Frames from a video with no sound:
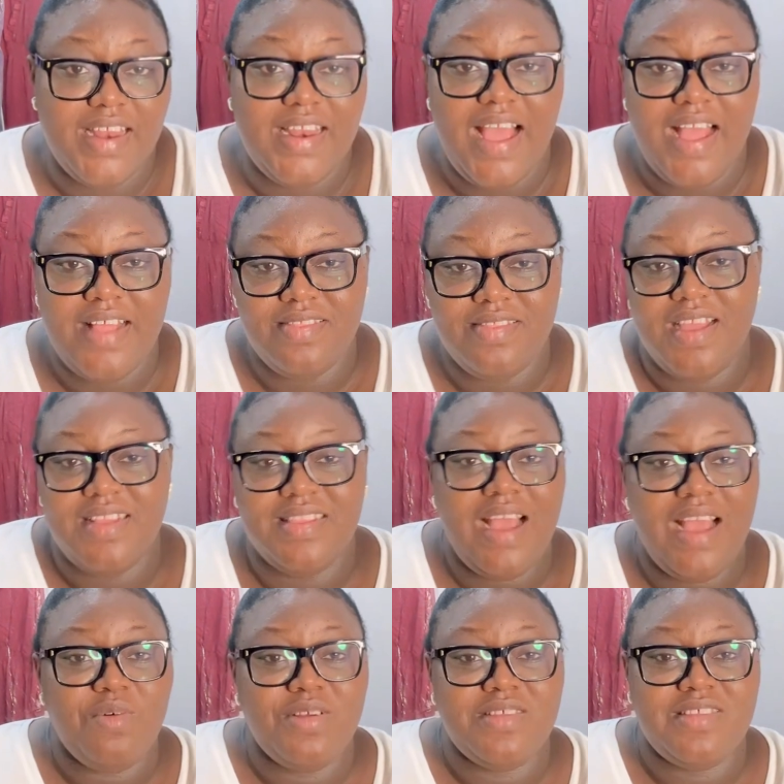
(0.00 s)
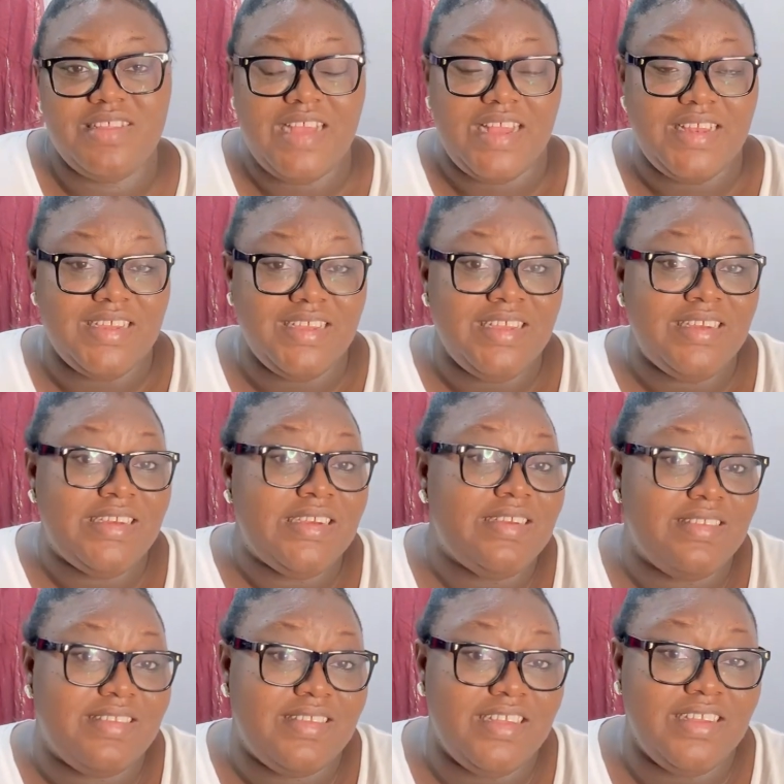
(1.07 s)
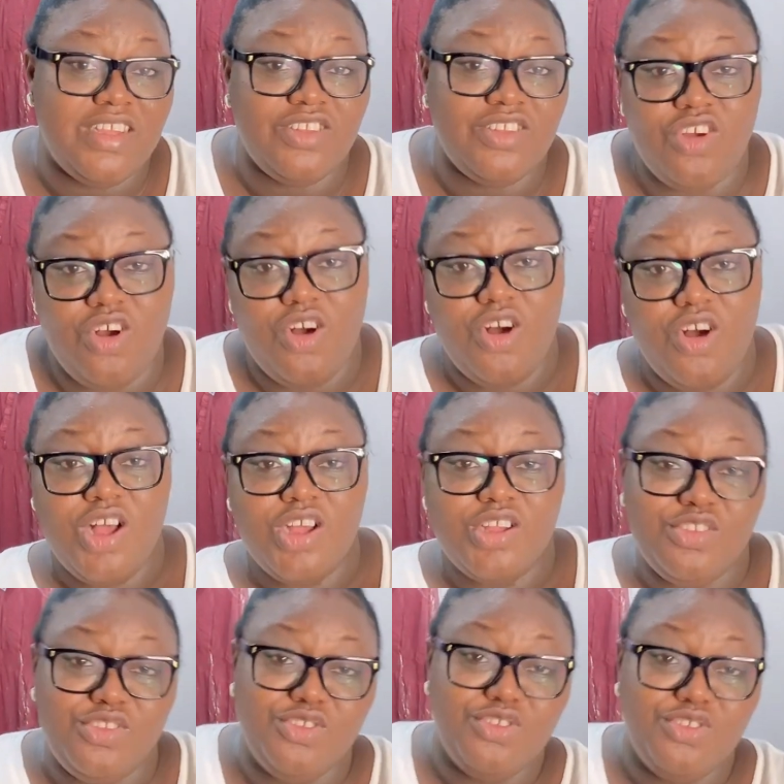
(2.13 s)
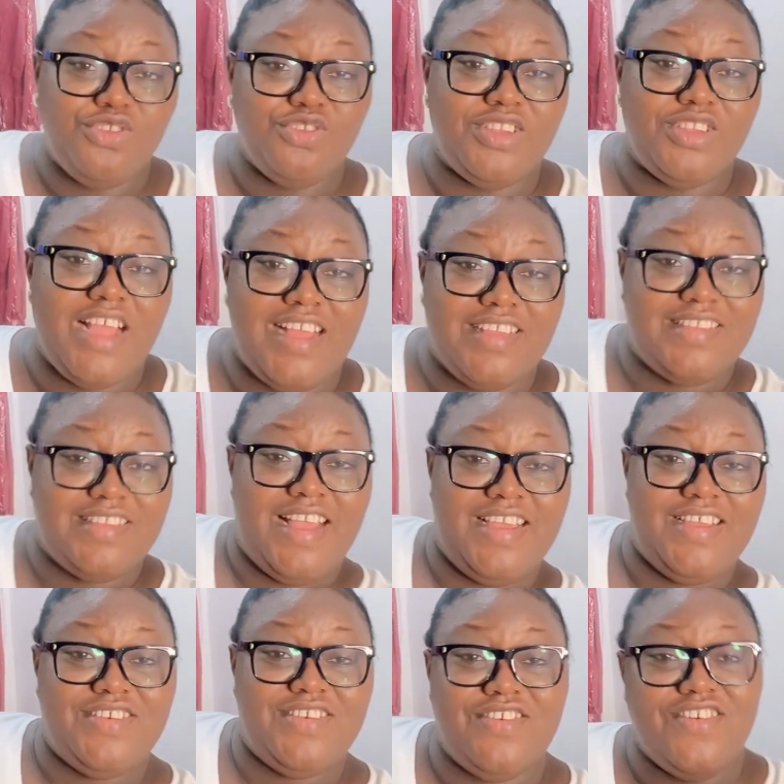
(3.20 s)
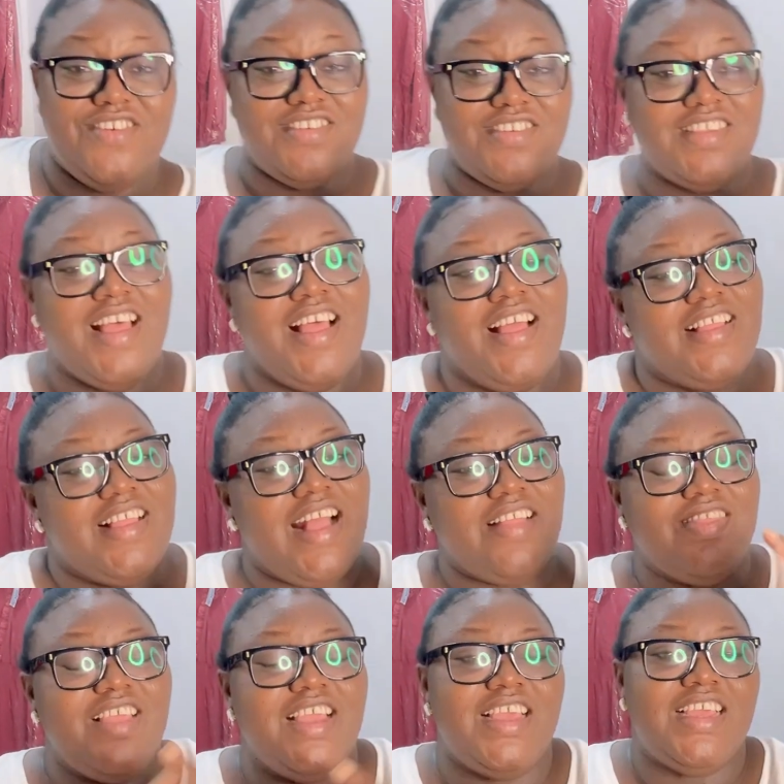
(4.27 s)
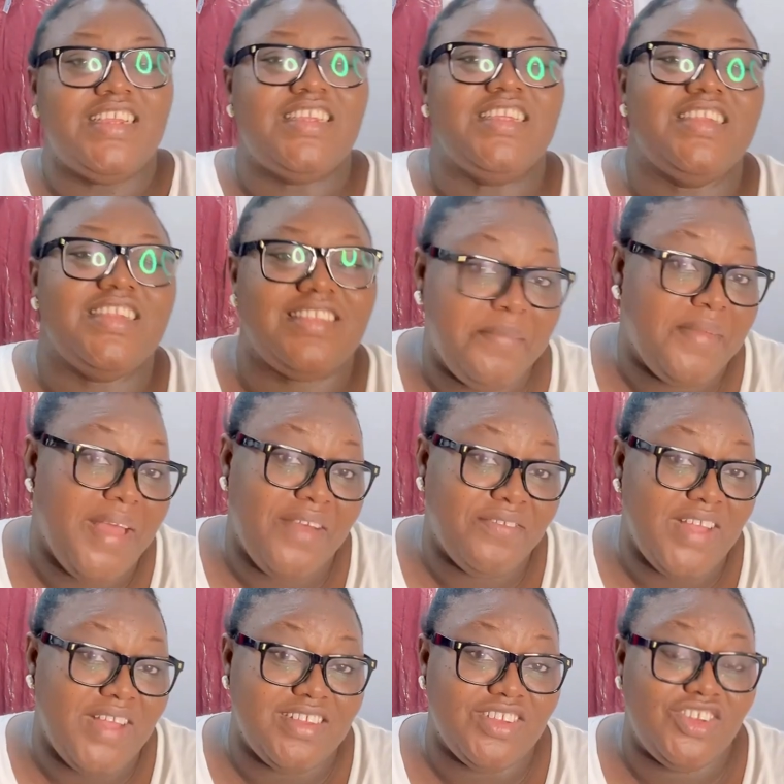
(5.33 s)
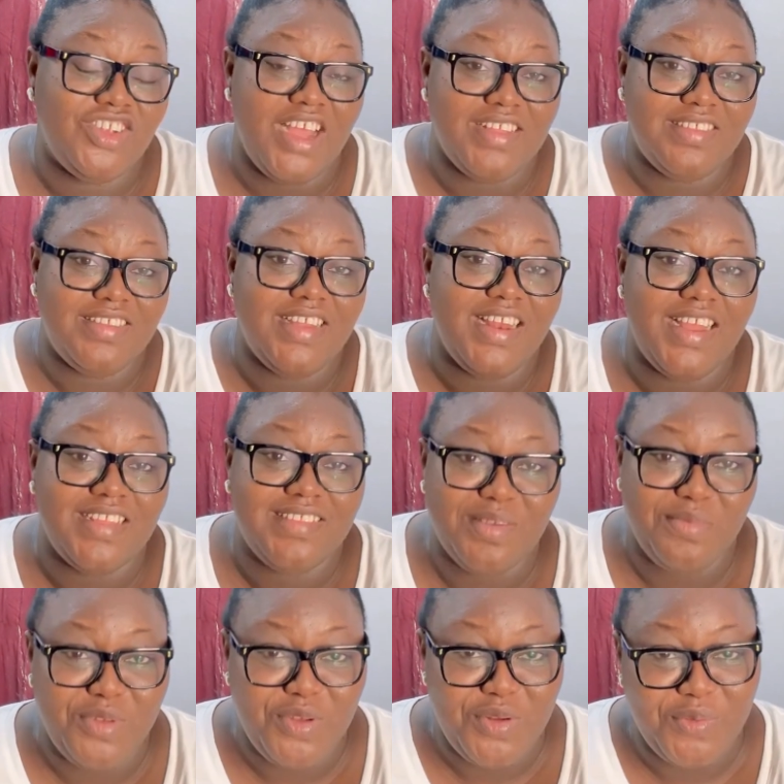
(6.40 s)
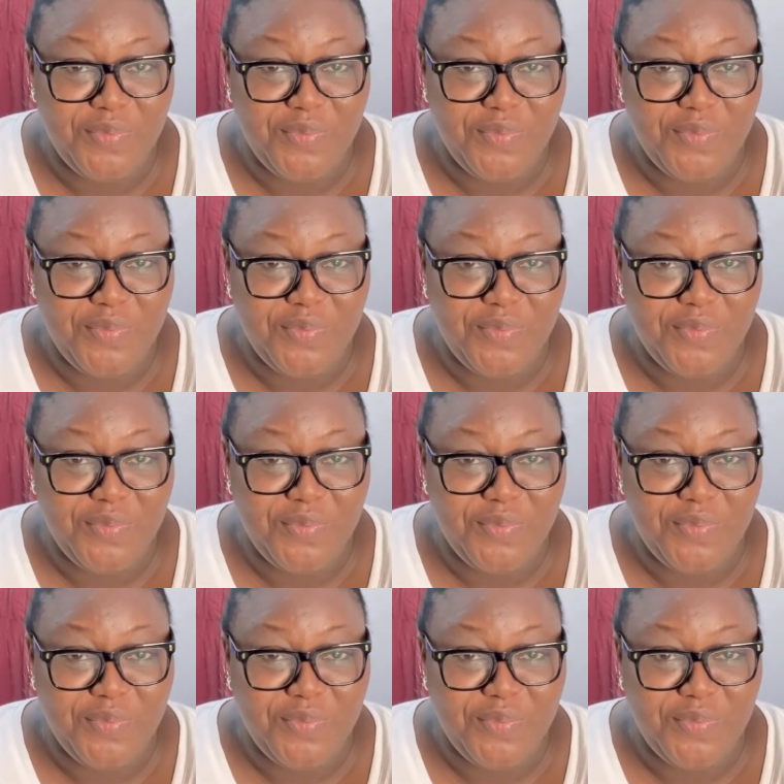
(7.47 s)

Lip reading: And then that was it. And then he did his signature juju dance that he does, that thing he did it, and after the chats they let him go.